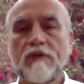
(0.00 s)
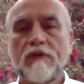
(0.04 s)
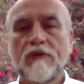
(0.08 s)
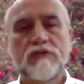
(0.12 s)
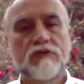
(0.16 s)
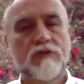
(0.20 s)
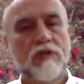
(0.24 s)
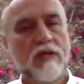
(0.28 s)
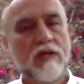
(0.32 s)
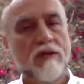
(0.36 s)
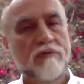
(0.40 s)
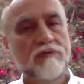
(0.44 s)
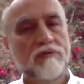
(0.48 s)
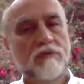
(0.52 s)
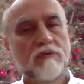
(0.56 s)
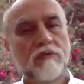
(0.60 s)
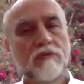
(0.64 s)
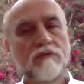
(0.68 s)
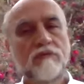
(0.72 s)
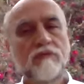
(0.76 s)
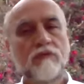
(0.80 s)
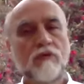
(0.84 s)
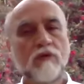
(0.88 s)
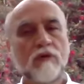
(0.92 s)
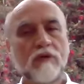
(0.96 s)
So you have
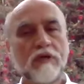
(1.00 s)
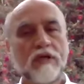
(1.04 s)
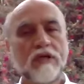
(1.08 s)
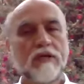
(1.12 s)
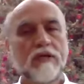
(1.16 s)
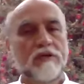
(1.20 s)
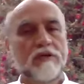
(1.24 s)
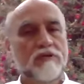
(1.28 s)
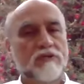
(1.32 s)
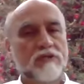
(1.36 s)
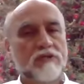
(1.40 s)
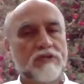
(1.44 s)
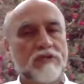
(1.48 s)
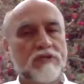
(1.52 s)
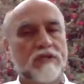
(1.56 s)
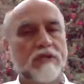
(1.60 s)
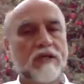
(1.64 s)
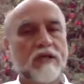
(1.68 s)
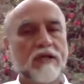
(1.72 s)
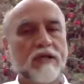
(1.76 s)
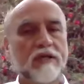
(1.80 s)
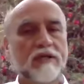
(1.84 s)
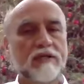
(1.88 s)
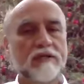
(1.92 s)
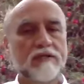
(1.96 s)
to
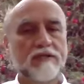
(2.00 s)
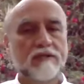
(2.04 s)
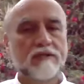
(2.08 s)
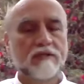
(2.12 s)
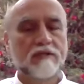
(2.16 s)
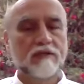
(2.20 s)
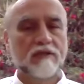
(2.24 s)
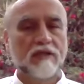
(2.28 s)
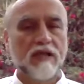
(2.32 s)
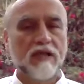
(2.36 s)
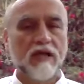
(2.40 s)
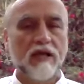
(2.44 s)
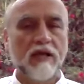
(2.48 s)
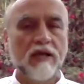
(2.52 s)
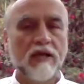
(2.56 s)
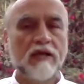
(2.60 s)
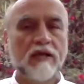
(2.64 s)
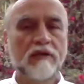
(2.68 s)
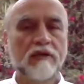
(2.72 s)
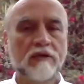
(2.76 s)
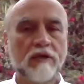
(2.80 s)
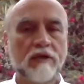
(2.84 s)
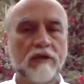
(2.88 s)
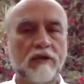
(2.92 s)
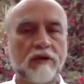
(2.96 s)
understand
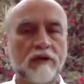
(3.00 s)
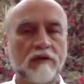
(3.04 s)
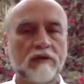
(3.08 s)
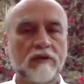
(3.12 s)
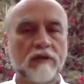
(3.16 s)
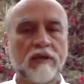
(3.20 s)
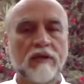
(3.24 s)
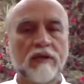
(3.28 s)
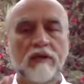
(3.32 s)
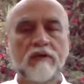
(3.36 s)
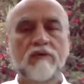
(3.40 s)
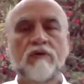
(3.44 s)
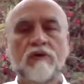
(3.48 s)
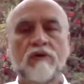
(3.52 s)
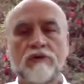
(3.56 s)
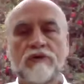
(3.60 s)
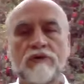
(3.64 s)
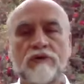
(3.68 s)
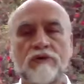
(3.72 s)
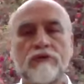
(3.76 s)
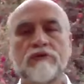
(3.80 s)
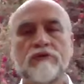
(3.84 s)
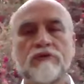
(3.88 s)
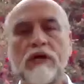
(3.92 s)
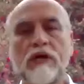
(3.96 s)
anger in
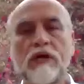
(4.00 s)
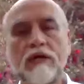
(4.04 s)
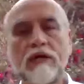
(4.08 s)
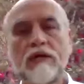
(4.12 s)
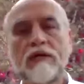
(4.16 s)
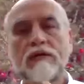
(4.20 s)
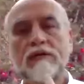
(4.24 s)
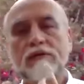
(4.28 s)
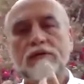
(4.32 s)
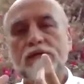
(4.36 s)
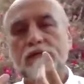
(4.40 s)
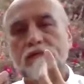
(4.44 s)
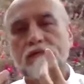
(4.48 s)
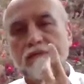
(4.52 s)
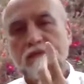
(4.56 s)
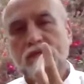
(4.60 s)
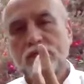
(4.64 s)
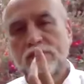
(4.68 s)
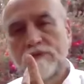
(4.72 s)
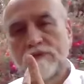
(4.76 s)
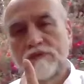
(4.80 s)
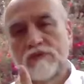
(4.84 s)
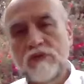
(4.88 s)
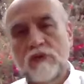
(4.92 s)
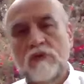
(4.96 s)
order to not
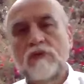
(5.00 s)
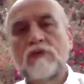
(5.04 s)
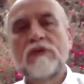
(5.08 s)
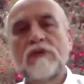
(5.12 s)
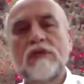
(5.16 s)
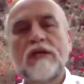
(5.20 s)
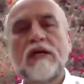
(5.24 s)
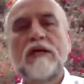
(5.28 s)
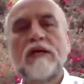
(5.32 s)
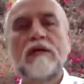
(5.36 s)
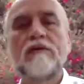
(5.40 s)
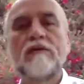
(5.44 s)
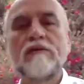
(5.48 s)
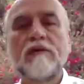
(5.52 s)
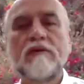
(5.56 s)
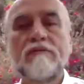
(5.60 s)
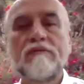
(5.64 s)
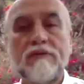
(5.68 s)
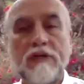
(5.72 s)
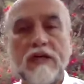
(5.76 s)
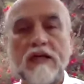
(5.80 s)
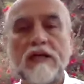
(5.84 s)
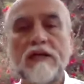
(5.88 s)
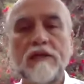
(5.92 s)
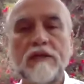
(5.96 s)
dole out
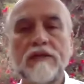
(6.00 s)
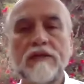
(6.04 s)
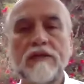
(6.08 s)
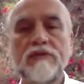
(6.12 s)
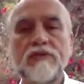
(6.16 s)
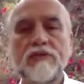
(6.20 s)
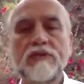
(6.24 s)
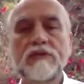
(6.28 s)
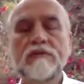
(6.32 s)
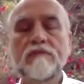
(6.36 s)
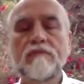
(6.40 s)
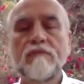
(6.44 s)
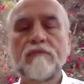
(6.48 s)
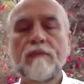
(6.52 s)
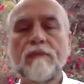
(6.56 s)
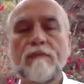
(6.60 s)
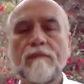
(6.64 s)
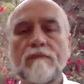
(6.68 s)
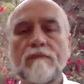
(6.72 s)
violence.